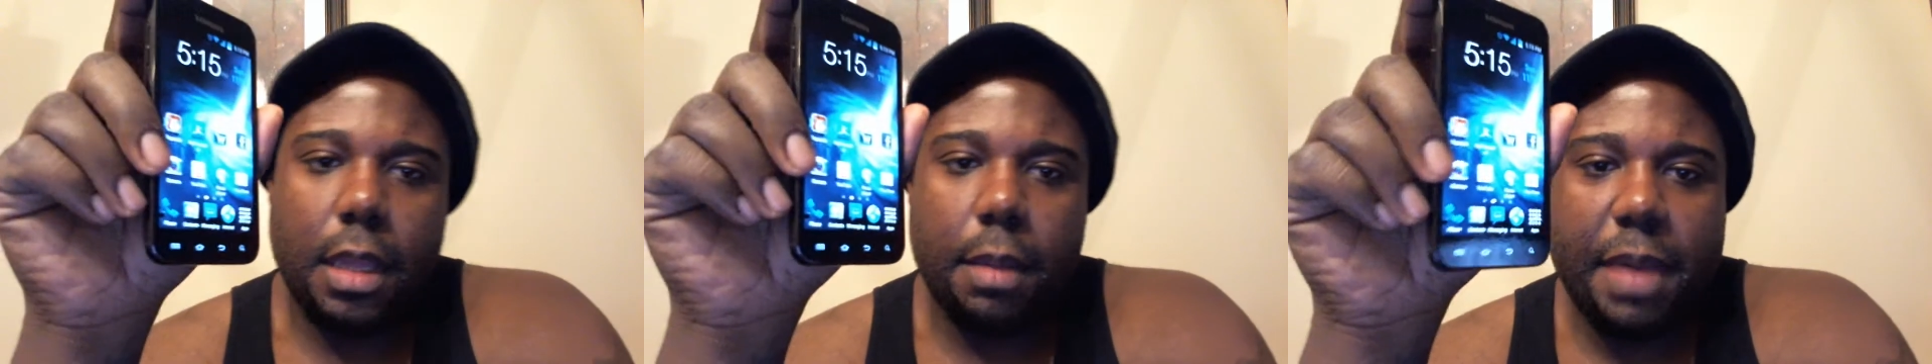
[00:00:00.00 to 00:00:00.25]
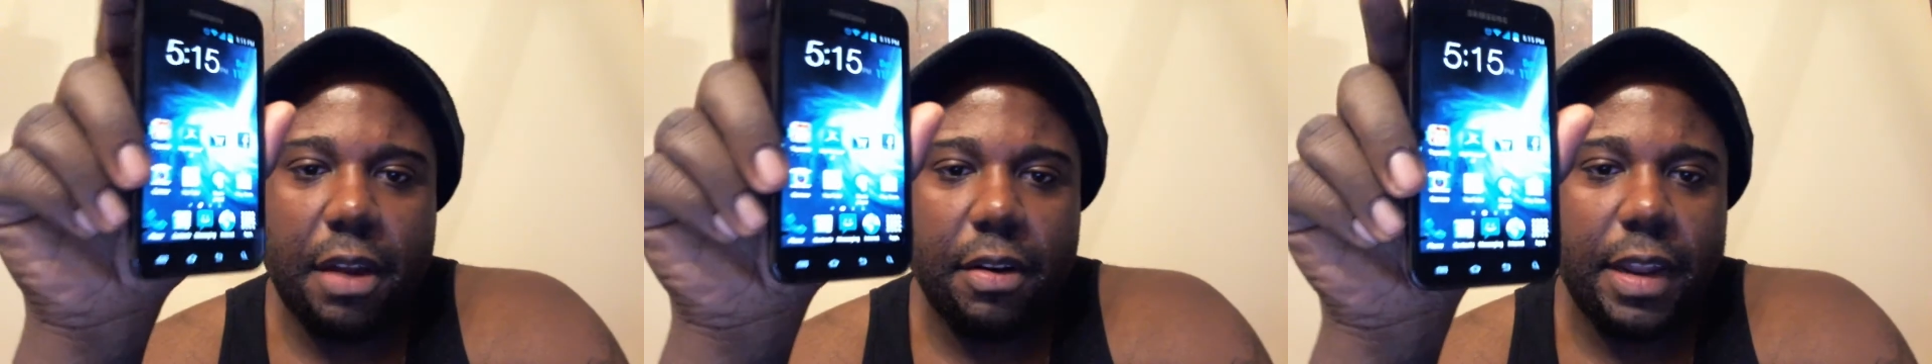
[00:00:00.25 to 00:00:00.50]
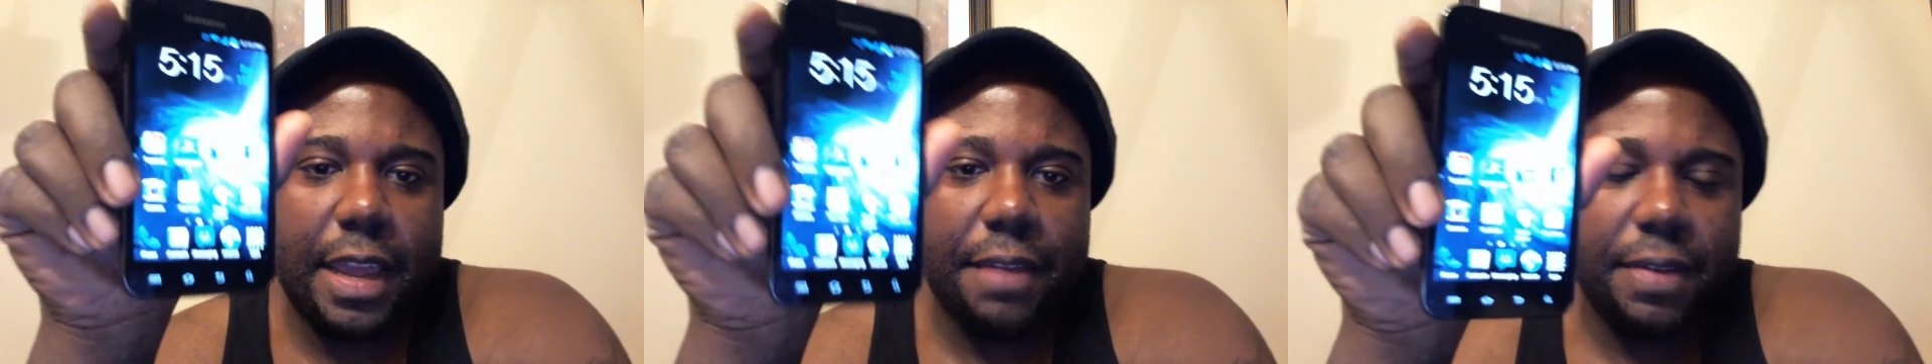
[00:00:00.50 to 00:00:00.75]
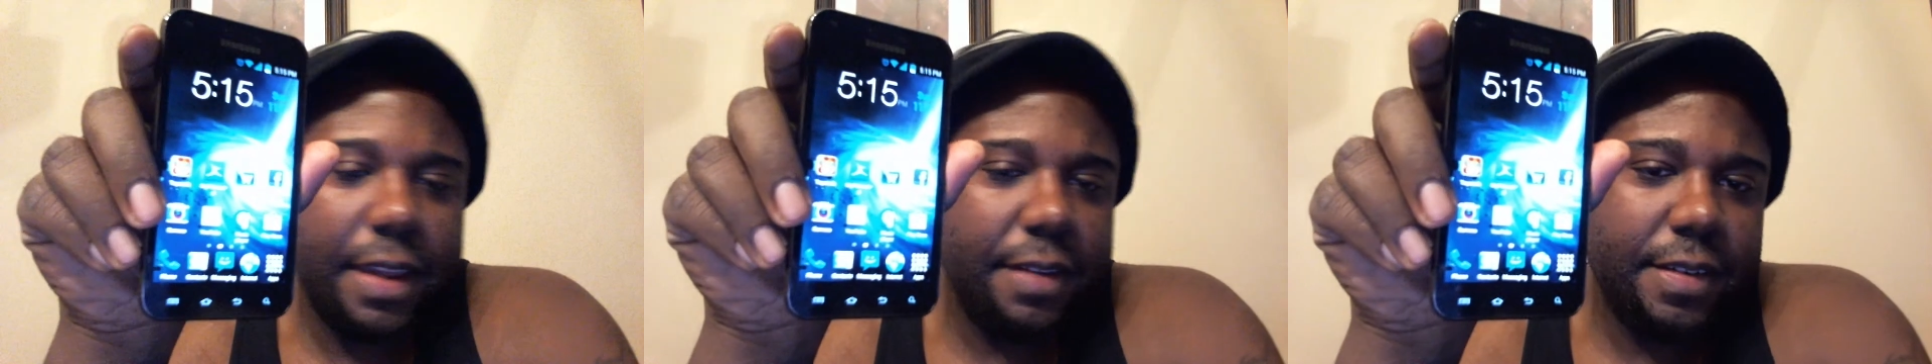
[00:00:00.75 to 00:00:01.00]
battery life,
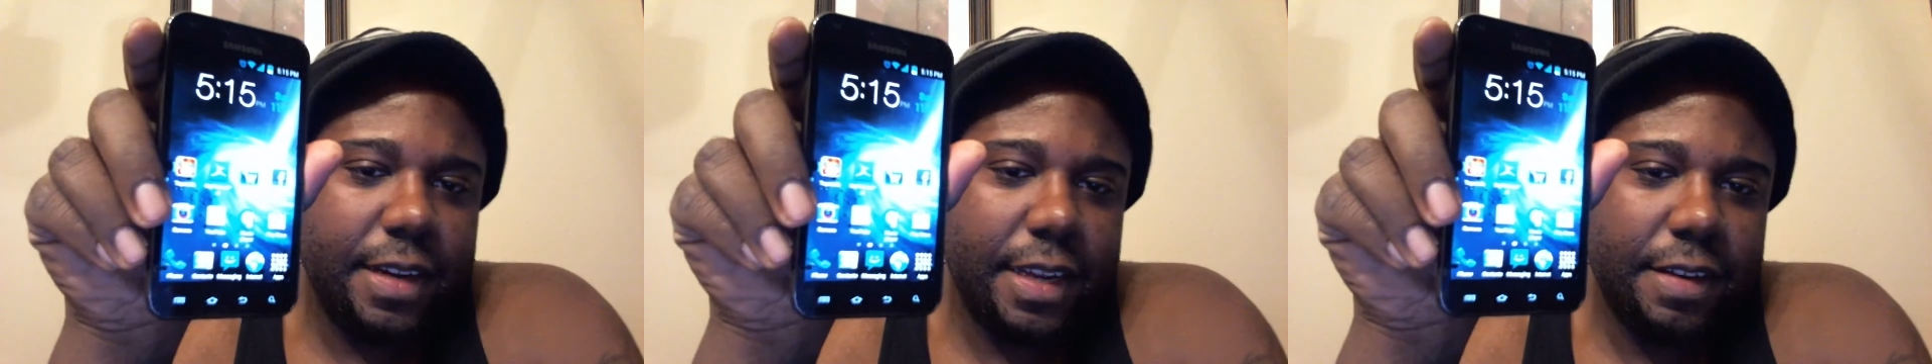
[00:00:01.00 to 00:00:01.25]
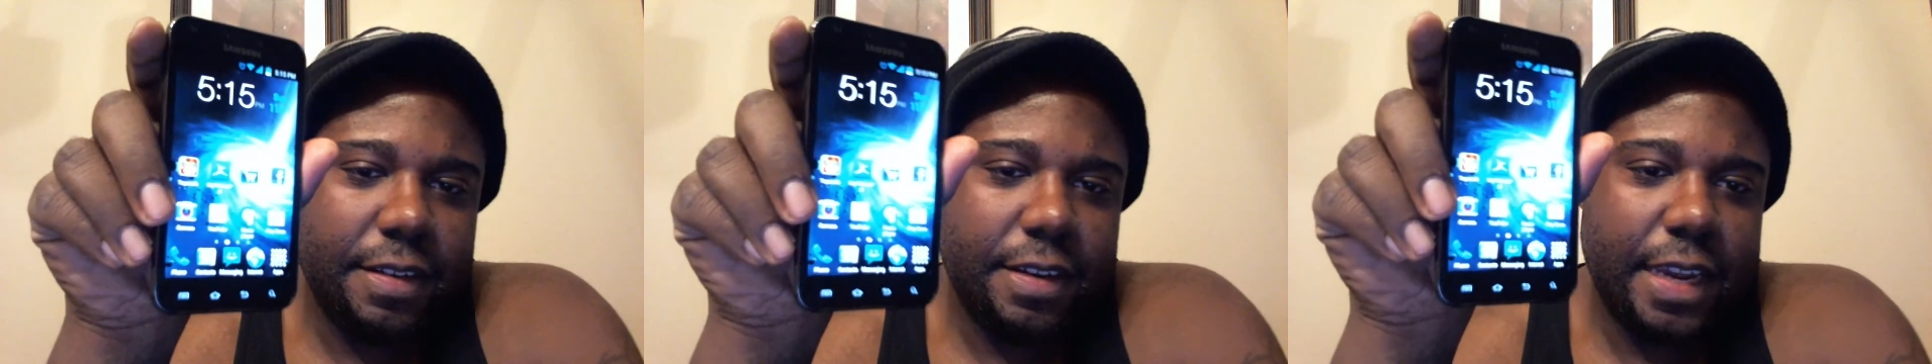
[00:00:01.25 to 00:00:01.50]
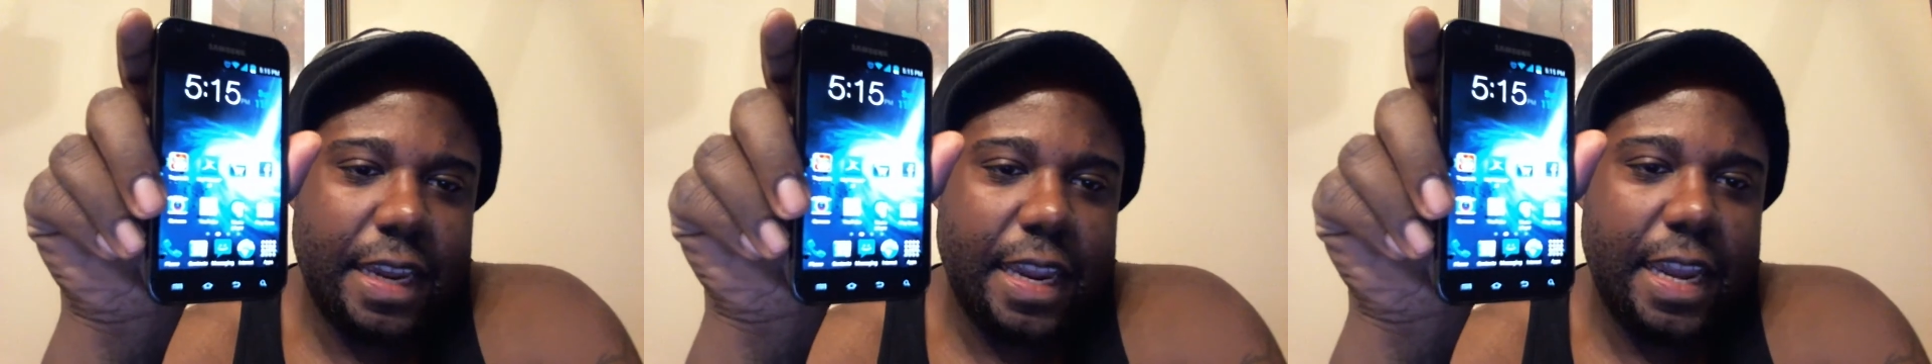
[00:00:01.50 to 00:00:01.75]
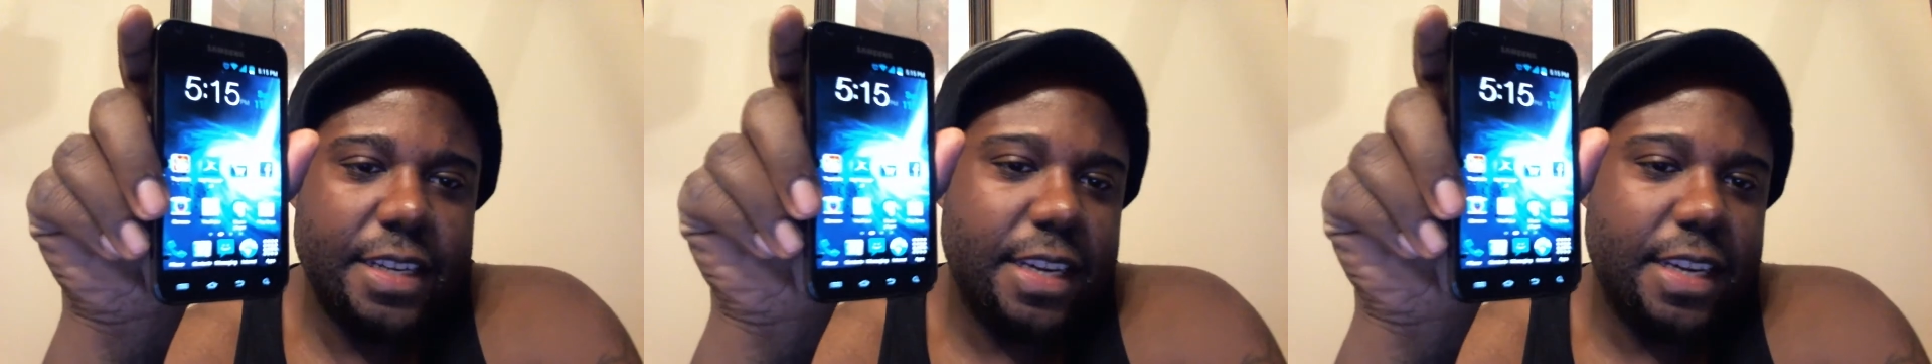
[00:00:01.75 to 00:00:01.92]
I it, I can't